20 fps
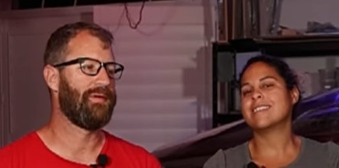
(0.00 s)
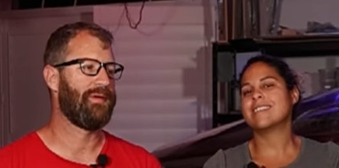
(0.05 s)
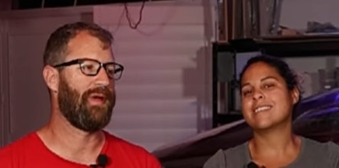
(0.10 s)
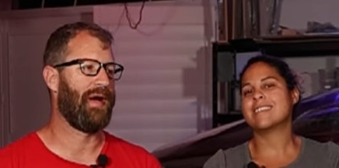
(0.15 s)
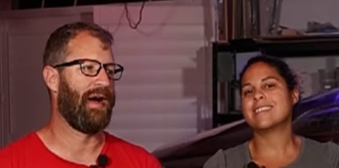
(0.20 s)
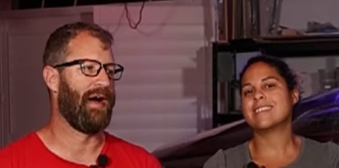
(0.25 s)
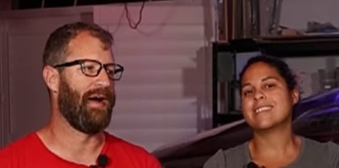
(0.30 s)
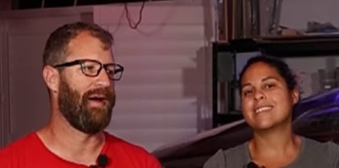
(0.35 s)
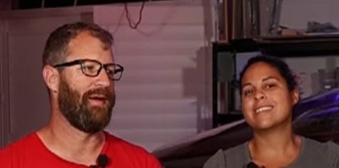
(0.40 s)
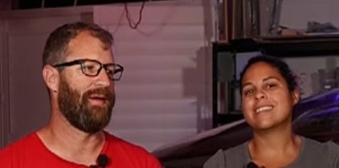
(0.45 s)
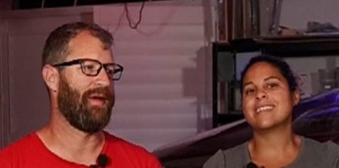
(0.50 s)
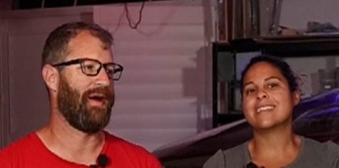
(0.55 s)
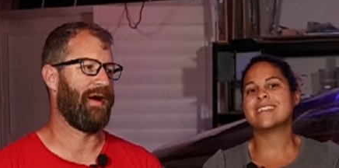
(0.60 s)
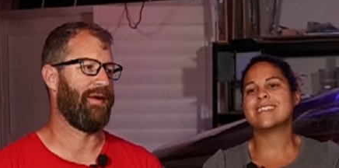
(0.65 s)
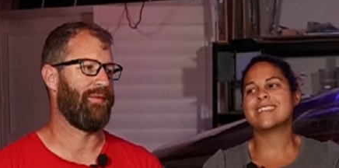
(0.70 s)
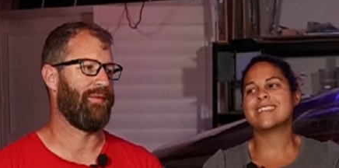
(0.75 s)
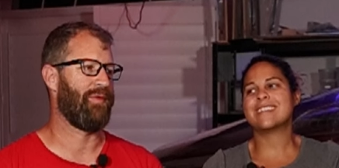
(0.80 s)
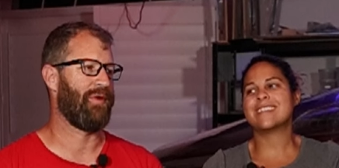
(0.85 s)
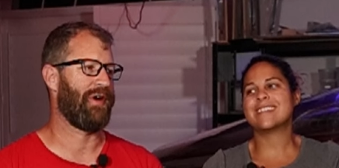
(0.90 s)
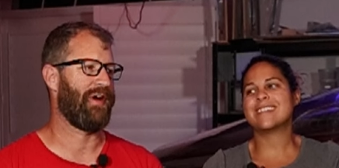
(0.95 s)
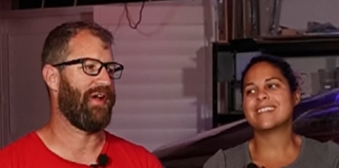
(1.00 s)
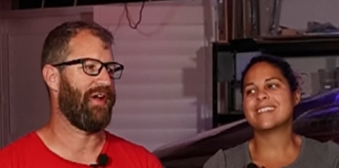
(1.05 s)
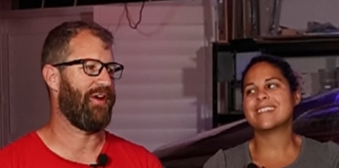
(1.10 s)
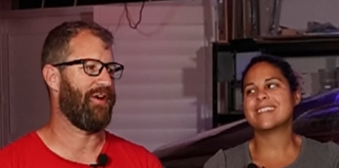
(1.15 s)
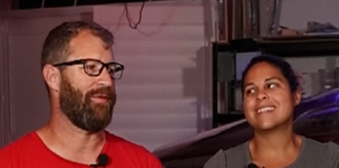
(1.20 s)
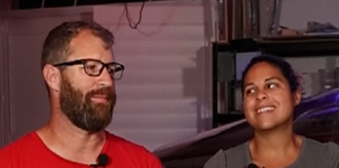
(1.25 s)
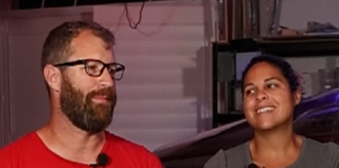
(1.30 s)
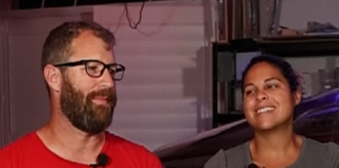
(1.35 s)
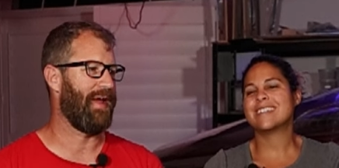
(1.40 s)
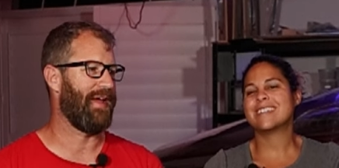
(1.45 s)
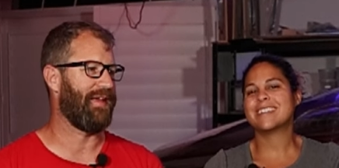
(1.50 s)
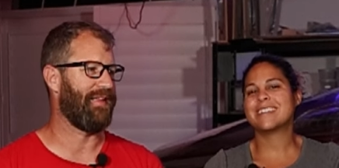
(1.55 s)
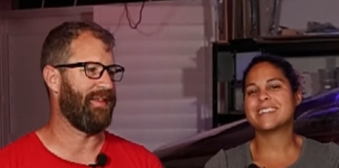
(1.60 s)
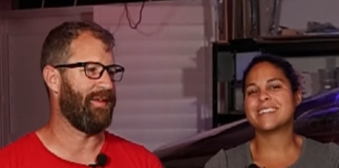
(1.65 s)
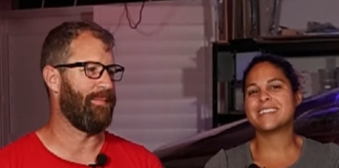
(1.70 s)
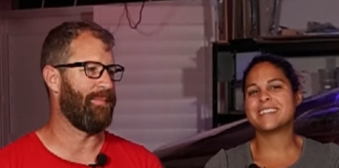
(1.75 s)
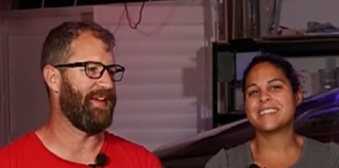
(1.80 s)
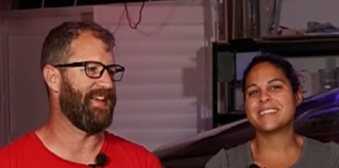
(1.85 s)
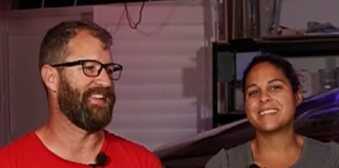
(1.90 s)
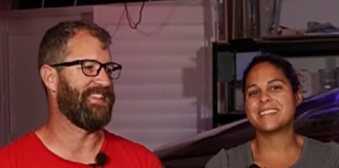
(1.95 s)
Speaker 1: Uh, we're here making a
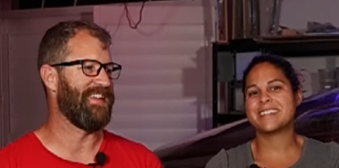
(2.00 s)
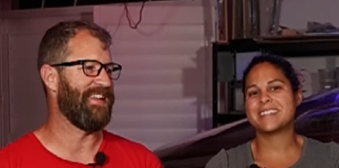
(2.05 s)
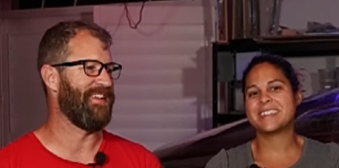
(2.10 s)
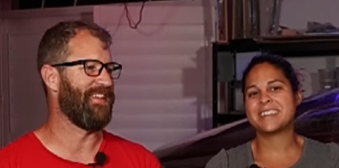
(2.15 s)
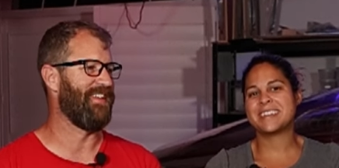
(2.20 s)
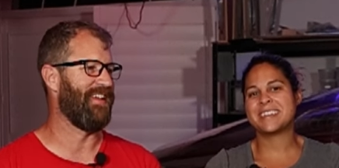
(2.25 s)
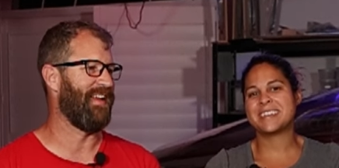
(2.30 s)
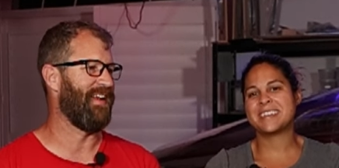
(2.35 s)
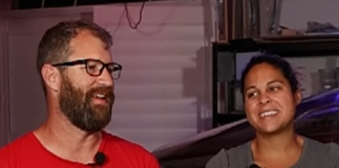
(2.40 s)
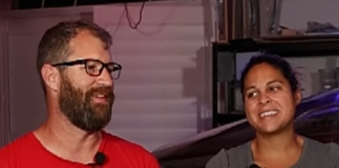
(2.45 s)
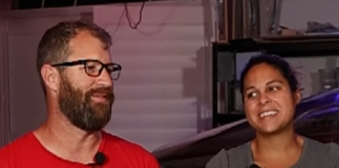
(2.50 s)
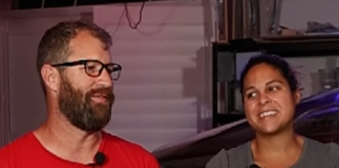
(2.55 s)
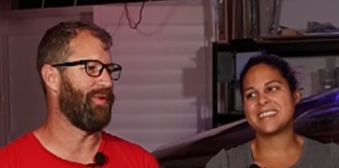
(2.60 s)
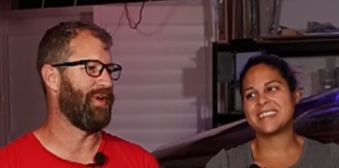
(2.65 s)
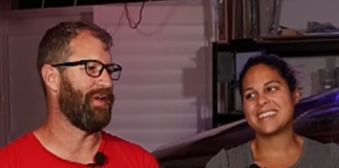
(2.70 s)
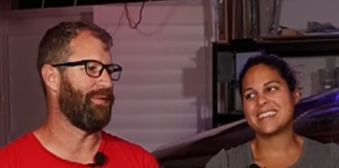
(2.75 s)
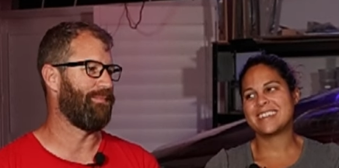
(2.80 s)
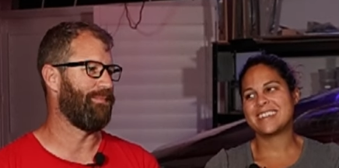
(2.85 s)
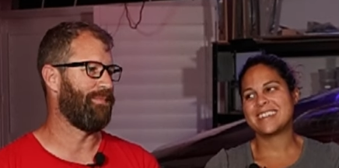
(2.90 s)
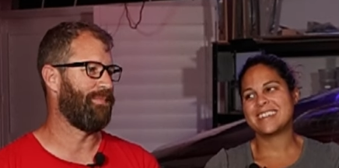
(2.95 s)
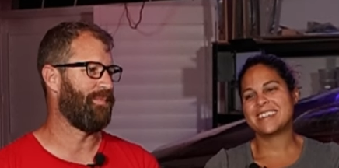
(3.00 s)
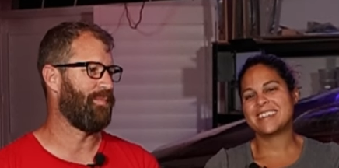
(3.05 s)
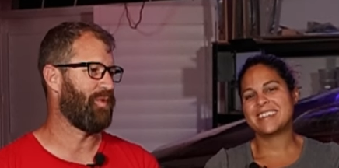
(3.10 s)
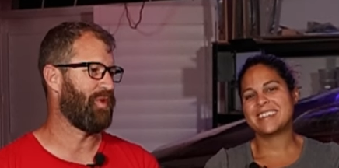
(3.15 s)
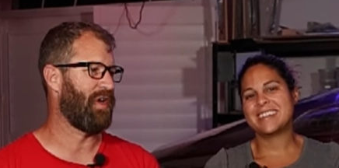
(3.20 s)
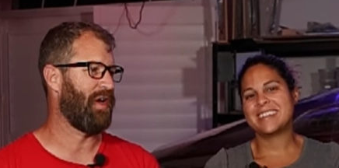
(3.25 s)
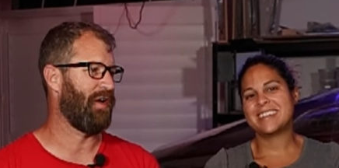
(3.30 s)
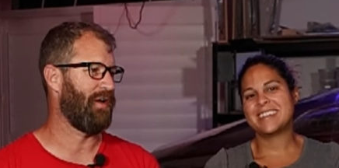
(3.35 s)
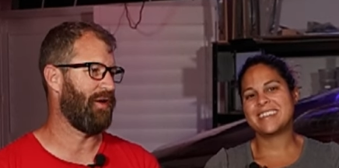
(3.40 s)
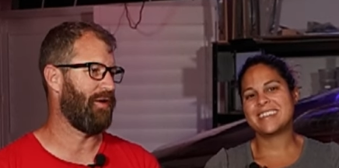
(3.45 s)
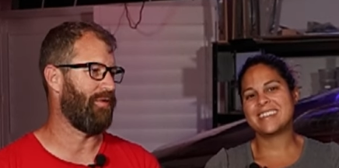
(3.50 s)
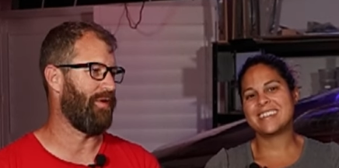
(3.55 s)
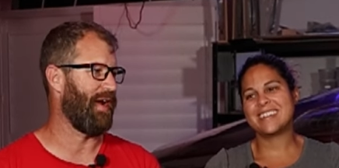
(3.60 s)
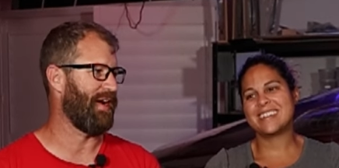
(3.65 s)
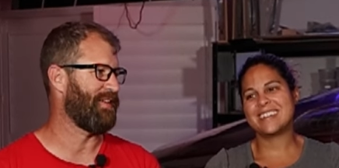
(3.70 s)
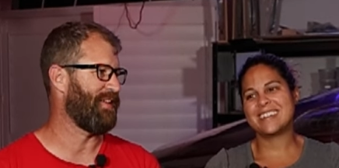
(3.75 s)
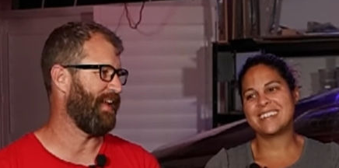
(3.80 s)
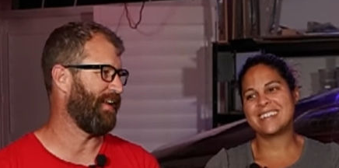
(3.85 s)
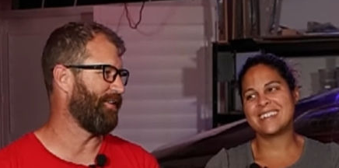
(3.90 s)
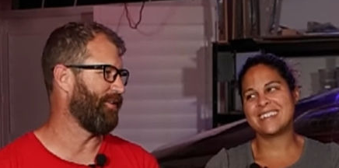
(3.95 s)
big deal out of we cut a
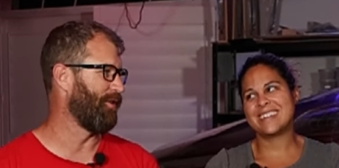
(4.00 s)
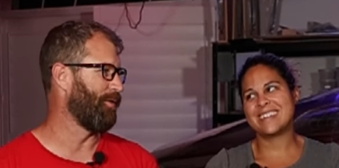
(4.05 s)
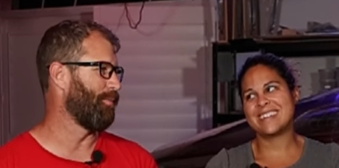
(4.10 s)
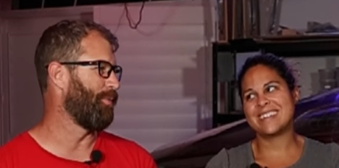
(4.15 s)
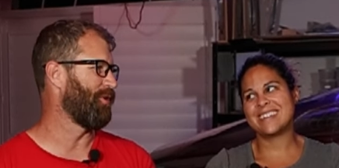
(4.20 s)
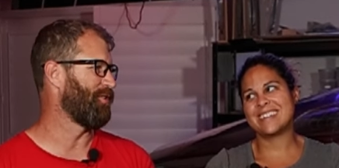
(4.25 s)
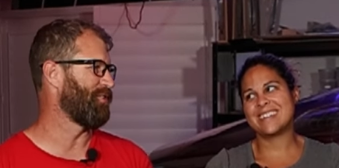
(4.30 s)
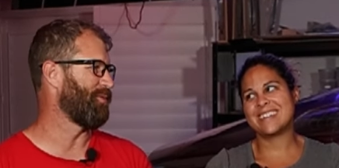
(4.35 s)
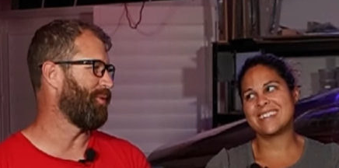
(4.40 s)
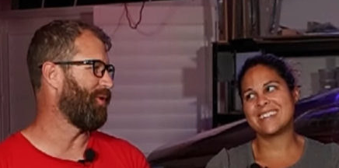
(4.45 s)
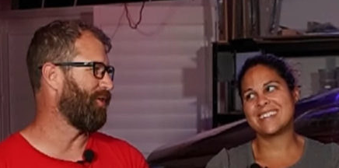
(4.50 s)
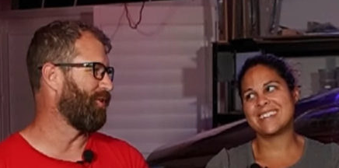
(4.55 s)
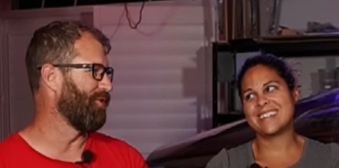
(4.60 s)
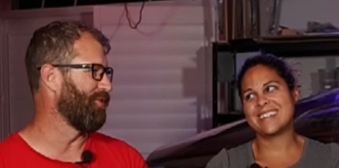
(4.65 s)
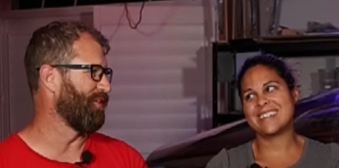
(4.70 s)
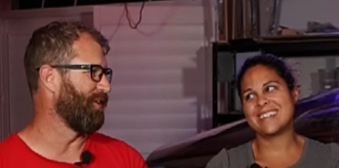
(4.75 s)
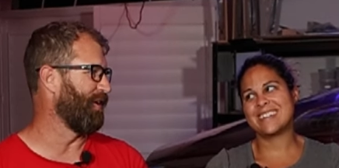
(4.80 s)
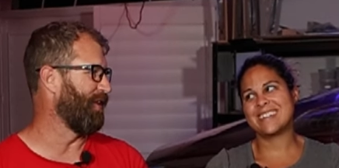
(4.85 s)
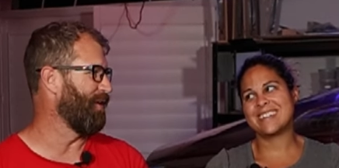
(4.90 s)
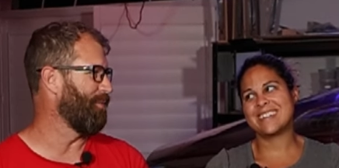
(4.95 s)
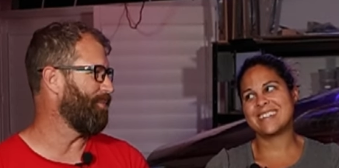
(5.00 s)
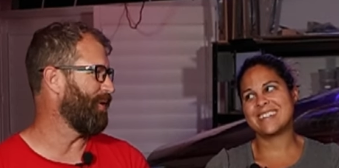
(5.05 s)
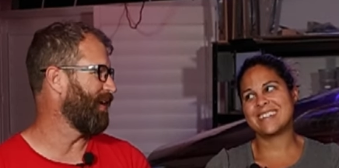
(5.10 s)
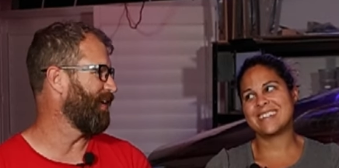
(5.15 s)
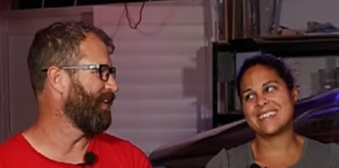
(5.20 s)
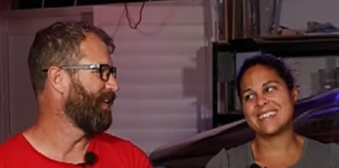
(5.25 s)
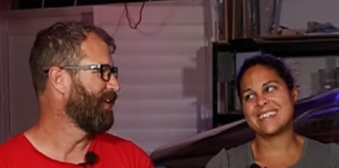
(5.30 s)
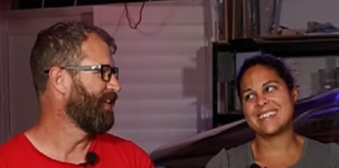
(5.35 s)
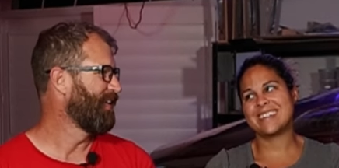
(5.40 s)
rectangle and put some holes in it, but